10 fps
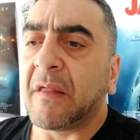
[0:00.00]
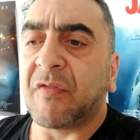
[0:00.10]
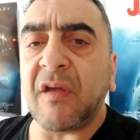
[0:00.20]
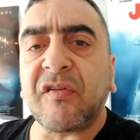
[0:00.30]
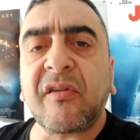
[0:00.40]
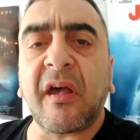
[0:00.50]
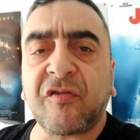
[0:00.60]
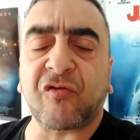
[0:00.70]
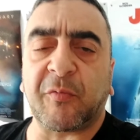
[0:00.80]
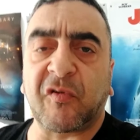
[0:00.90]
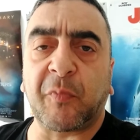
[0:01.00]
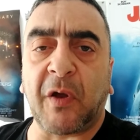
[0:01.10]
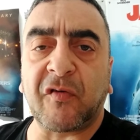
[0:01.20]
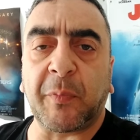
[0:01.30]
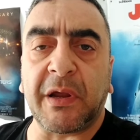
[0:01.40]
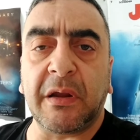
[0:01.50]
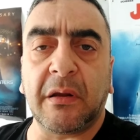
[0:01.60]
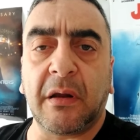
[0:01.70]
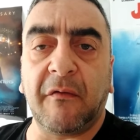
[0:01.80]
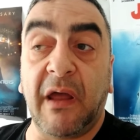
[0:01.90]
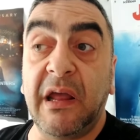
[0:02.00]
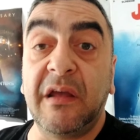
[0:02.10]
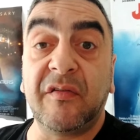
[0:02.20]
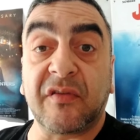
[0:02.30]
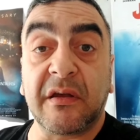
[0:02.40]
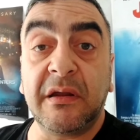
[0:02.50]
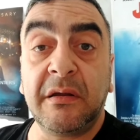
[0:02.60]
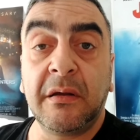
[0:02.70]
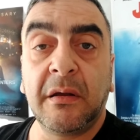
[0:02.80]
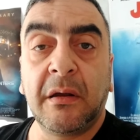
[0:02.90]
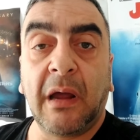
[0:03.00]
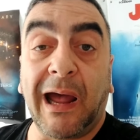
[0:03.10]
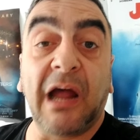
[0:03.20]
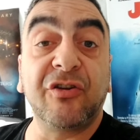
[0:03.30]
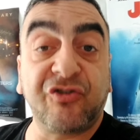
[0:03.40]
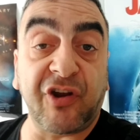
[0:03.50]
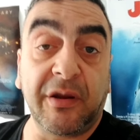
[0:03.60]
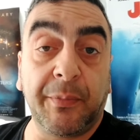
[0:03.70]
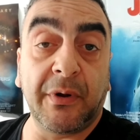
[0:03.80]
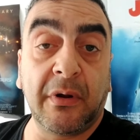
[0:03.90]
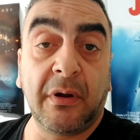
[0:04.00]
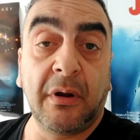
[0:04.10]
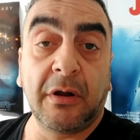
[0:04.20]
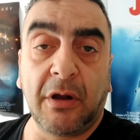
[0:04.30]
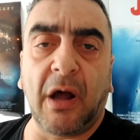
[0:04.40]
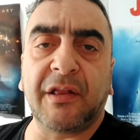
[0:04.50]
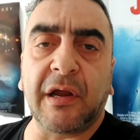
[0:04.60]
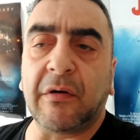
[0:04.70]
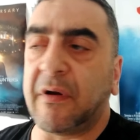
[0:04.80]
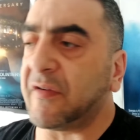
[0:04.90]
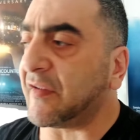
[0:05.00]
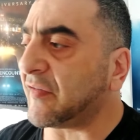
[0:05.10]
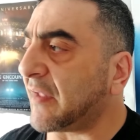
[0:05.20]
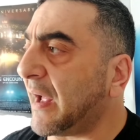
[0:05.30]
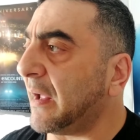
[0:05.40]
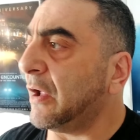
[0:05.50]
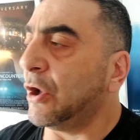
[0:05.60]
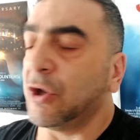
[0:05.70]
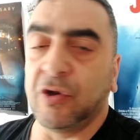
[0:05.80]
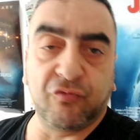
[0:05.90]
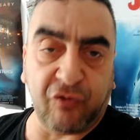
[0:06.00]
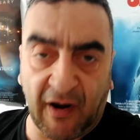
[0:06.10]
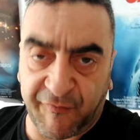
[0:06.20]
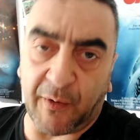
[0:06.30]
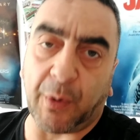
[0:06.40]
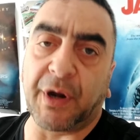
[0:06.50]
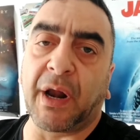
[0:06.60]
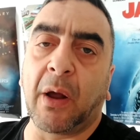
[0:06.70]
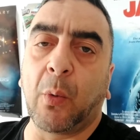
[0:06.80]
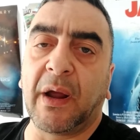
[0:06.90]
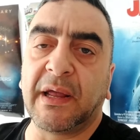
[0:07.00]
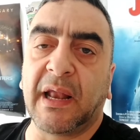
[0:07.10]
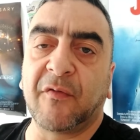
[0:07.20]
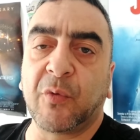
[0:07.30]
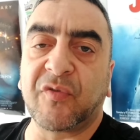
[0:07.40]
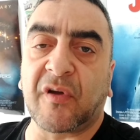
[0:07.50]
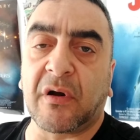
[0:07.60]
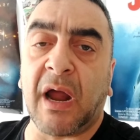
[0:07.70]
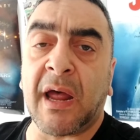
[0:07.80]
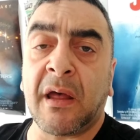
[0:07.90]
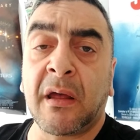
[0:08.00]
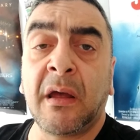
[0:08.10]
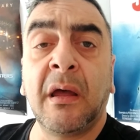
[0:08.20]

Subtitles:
these test strips are supposed to be easy and cheap. The idea is that you roughly want to know where your levels are at.